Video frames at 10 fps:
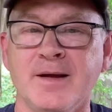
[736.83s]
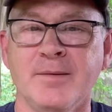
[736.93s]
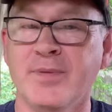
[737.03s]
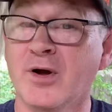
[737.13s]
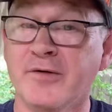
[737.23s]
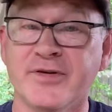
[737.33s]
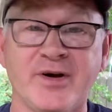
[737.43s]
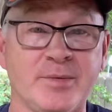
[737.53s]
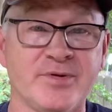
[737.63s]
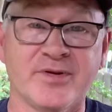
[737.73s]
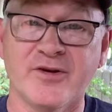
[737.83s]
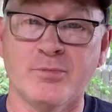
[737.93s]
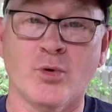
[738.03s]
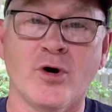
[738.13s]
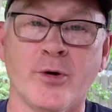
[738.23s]
But oftentimes it does
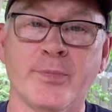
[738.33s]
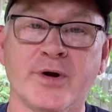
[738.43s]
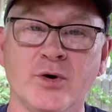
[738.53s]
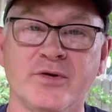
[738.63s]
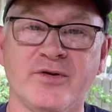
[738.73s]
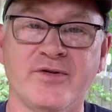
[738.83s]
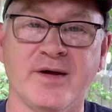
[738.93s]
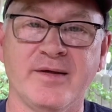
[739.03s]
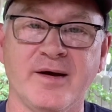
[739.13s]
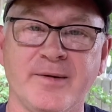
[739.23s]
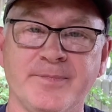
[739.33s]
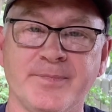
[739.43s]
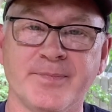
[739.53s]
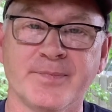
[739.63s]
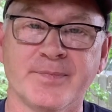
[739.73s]
more harm than good to say that.
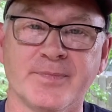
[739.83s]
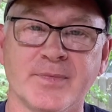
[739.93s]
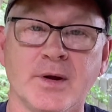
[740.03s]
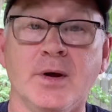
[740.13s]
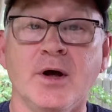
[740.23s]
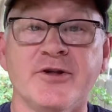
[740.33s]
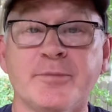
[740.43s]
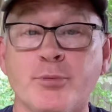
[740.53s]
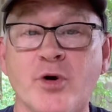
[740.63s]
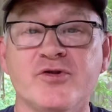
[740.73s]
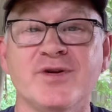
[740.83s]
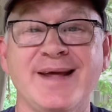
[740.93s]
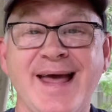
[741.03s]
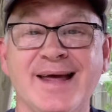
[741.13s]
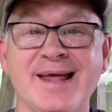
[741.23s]
Depression
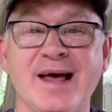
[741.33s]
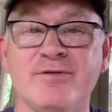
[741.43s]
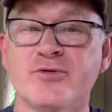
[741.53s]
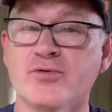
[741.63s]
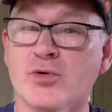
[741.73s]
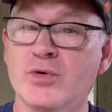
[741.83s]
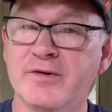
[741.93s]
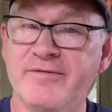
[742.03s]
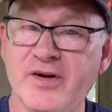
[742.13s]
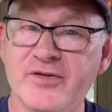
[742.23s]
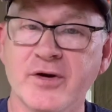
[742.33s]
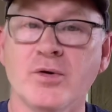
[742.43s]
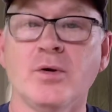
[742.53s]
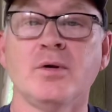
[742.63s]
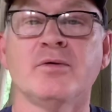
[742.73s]
can have its root in
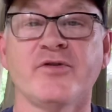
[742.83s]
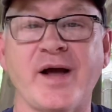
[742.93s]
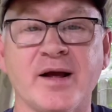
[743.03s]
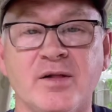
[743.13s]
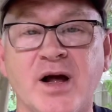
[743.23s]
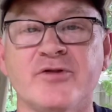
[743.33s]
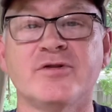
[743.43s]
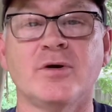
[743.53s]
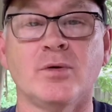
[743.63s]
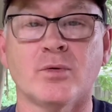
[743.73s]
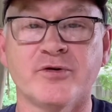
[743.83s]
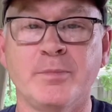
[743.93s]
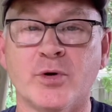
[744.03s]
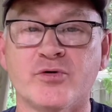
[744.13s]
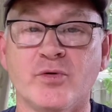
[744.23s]
physical, psychological, or
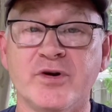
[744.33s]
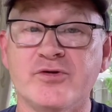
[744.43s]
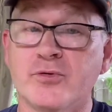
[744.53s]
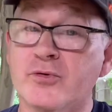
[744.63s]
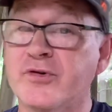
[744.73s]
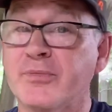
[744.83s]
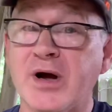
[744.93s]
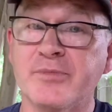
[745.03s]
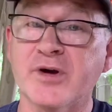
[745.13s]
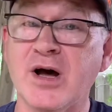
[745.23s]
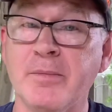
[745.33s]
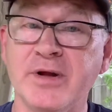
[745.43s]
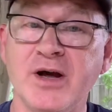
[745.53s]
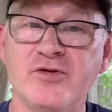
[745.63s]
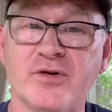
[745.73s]
spiritual issues, or sometimes a
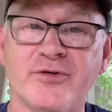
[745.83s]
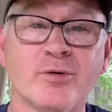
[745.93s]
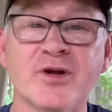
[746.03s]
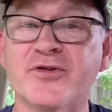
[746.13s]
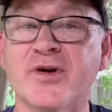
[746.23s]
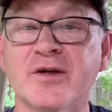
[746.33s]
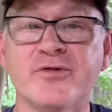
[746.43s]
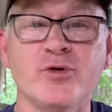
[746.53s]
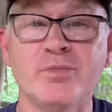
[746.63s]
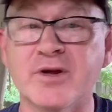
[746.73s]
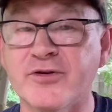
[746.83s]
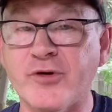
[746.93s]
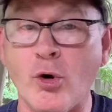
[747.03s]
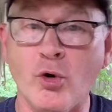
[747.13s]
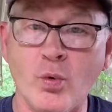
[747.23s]
combination. So let's not assume that
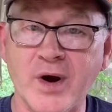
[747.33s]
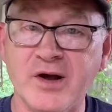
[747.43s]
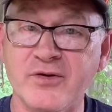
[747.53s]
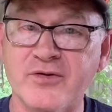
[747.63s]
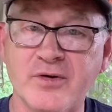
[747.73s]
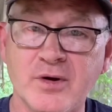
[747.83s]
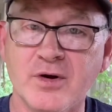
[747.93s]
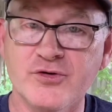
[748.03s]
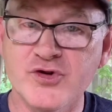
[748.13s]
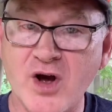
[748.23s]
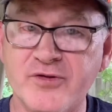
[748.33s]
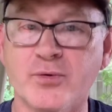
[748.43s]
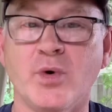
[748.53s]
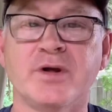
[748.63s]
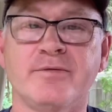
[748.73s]
it's always just
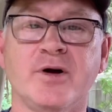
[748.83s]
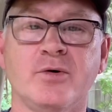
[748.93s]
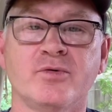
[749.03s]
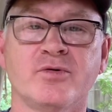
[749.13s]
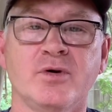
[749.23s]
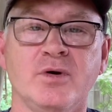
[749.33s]
one of those.